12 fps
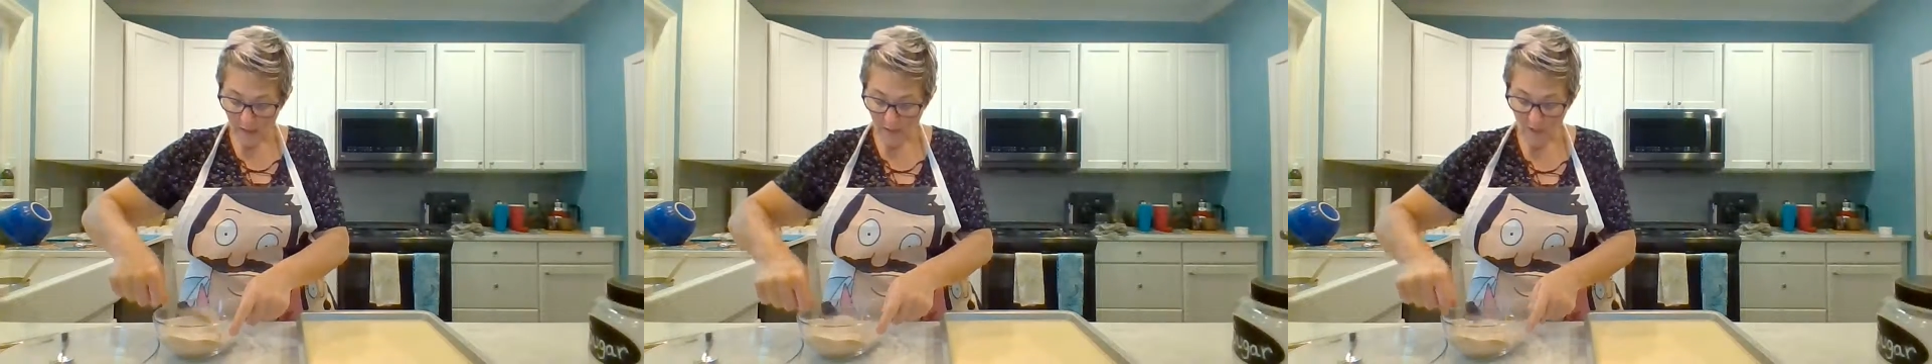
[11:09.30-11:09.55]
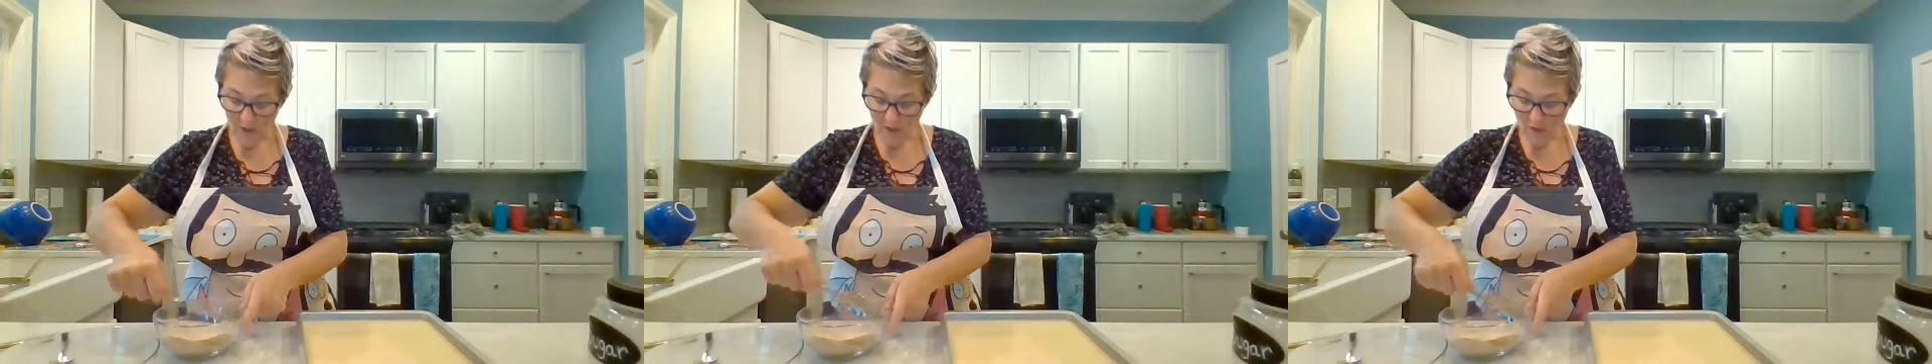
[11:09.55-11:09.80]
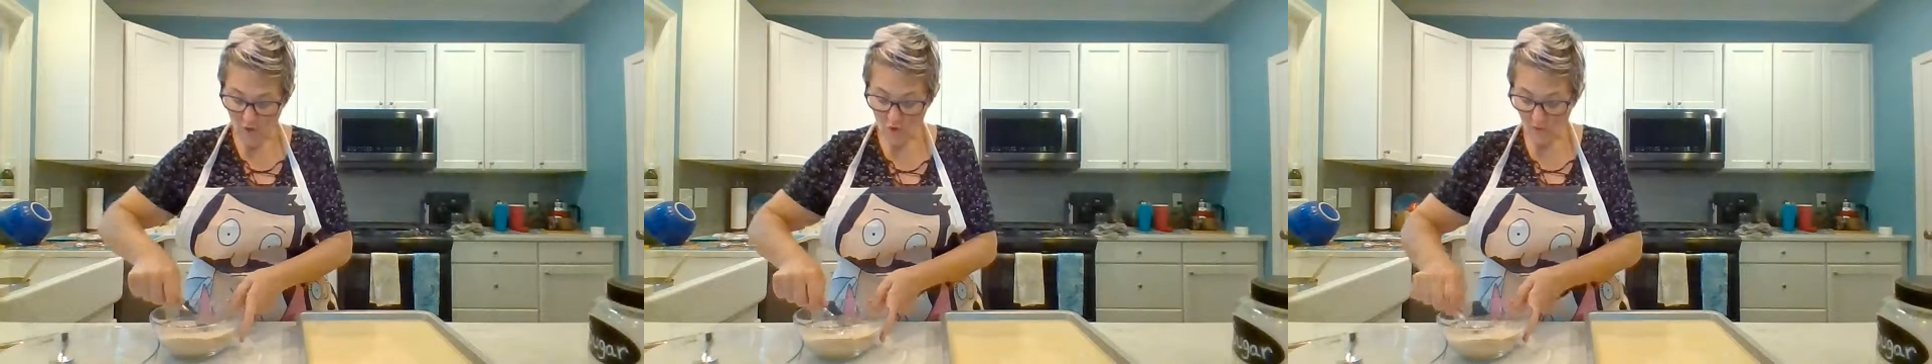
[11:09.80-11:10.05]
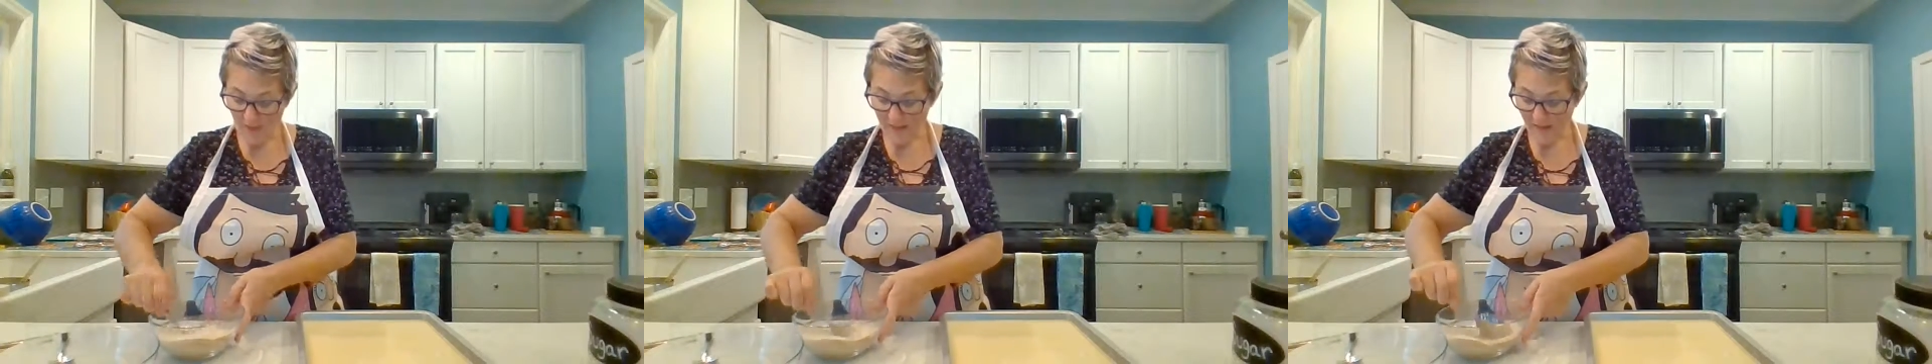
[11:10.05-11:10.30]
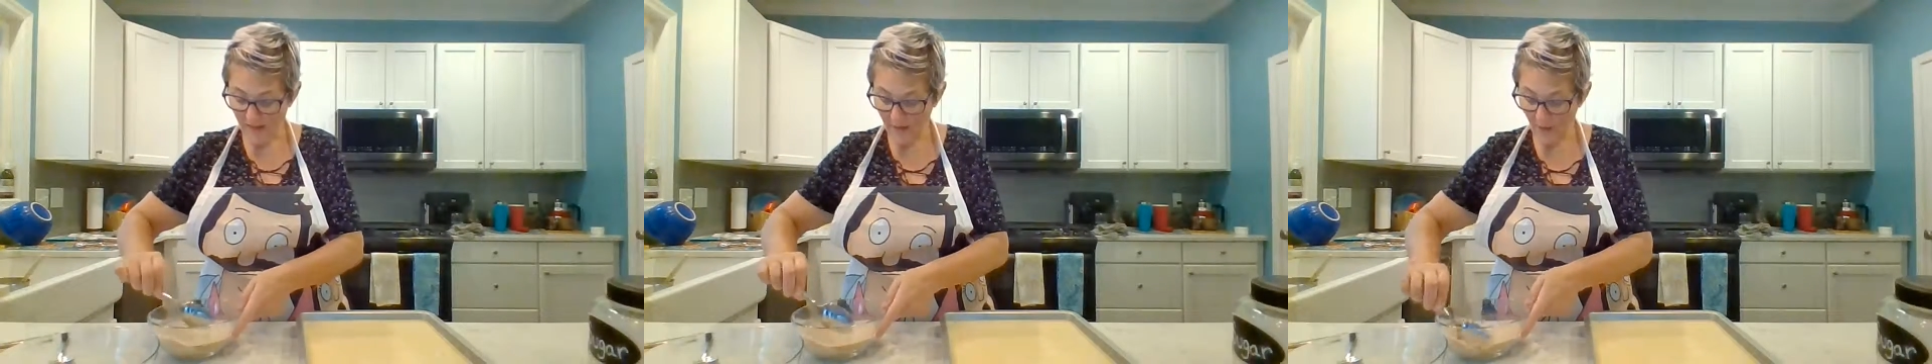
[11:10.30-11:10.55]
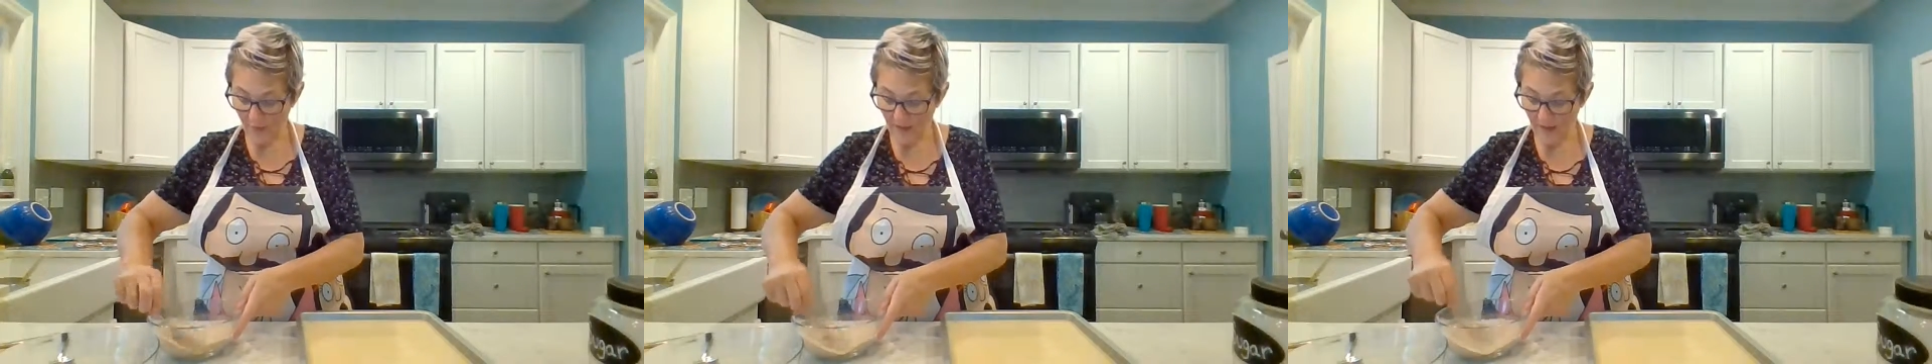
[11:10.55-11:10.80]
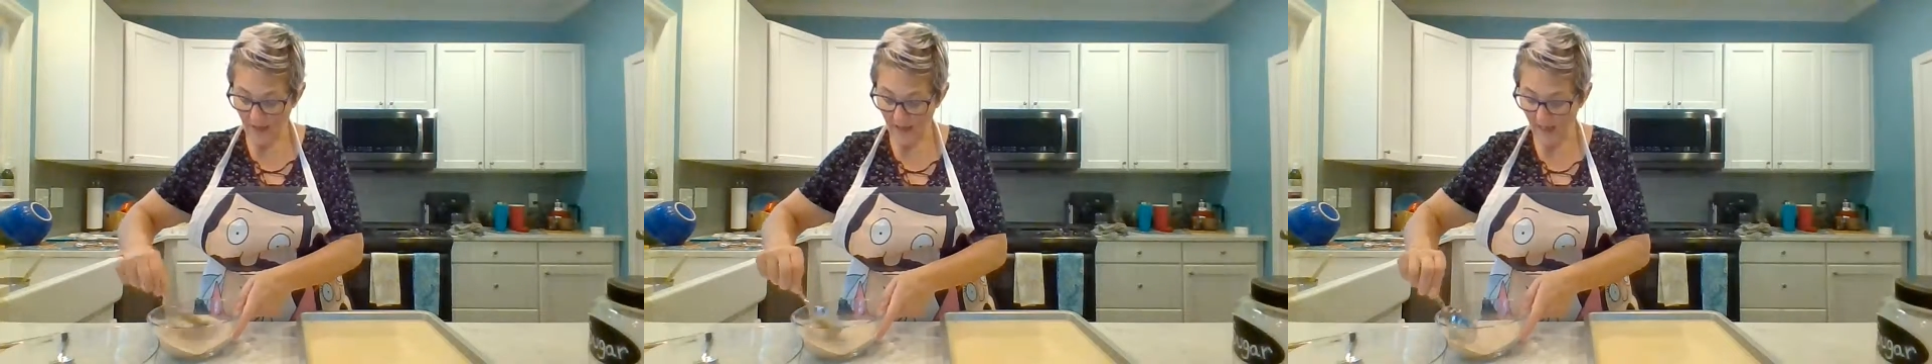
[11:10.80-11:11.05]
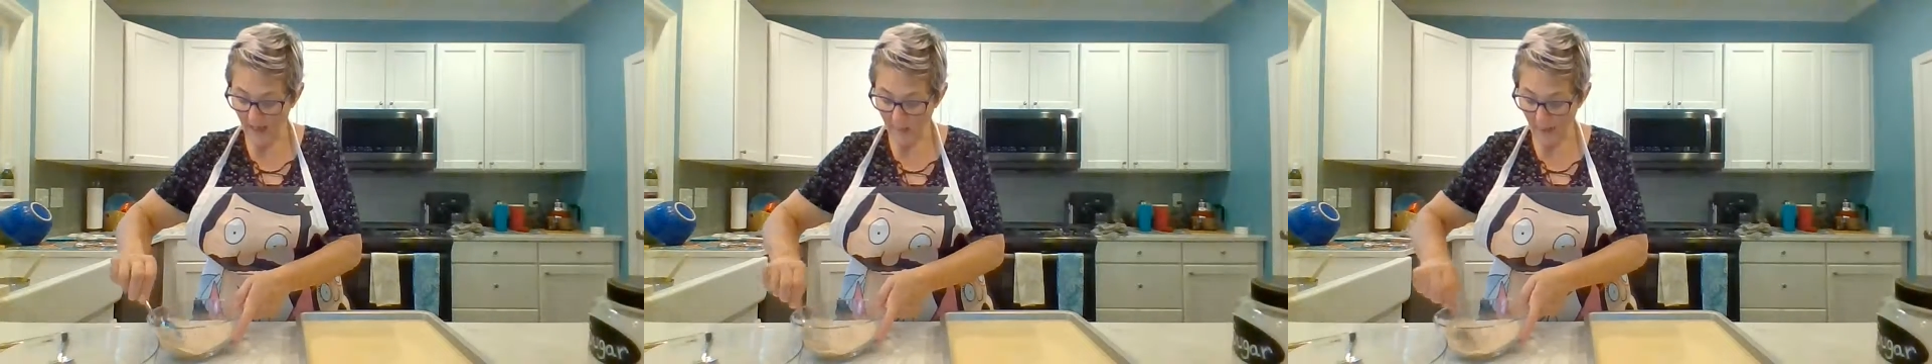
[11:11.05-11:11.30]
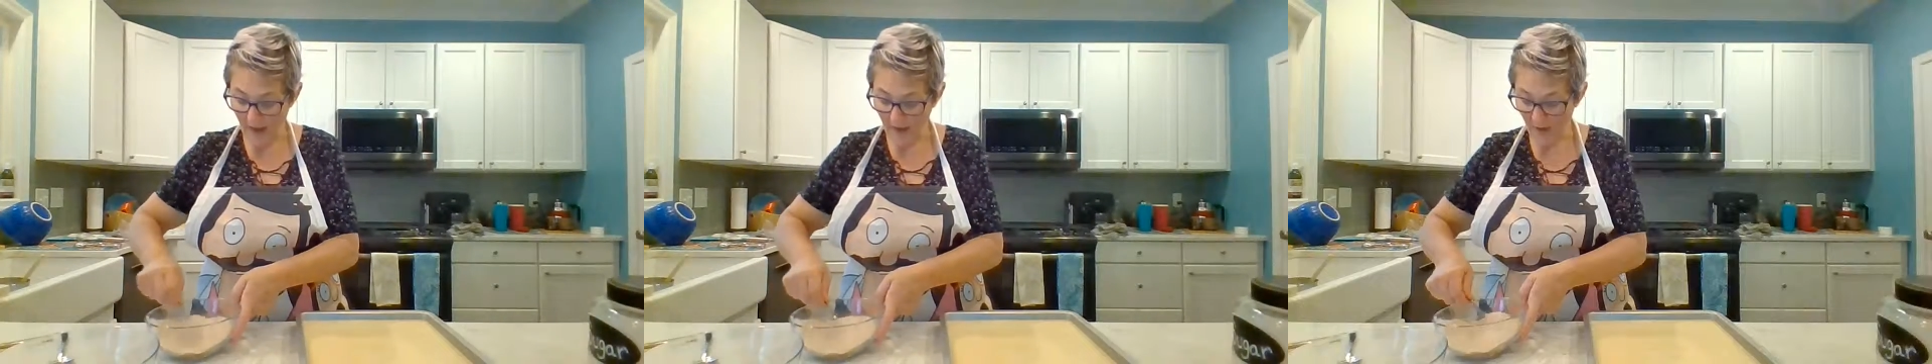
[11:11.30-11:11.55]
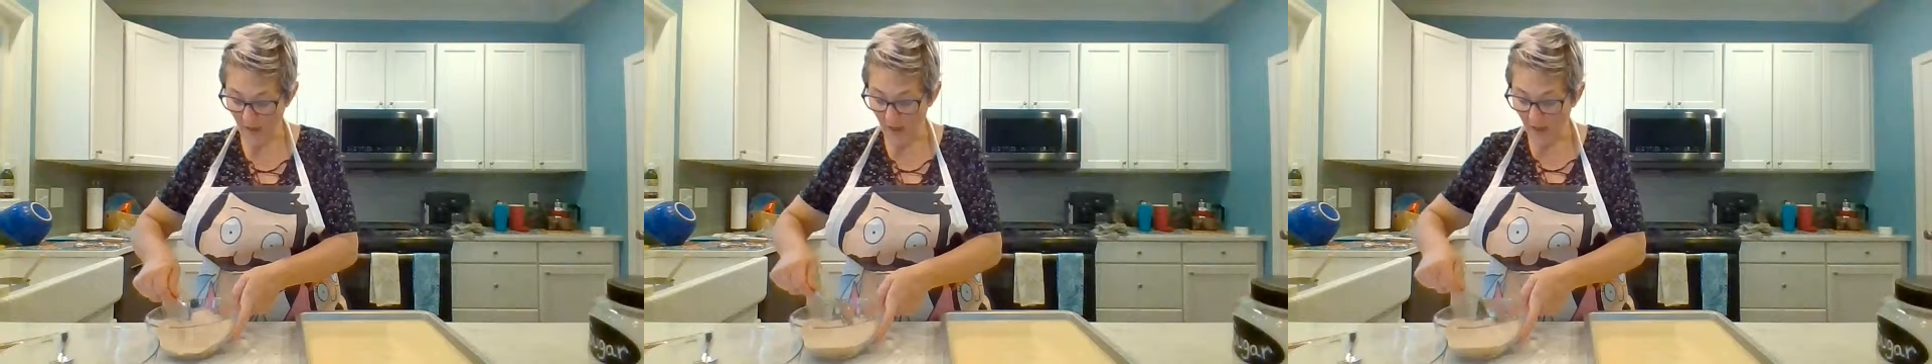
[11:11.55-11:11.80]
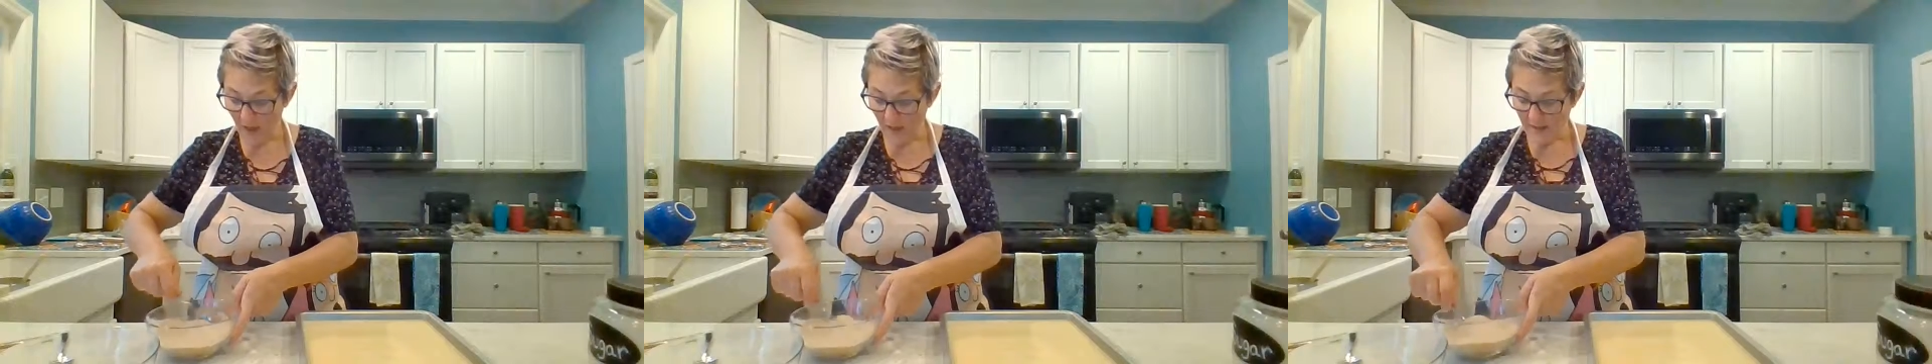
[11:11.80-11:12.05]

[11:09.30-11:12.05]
and we're gonna drizzle it over the cake batter,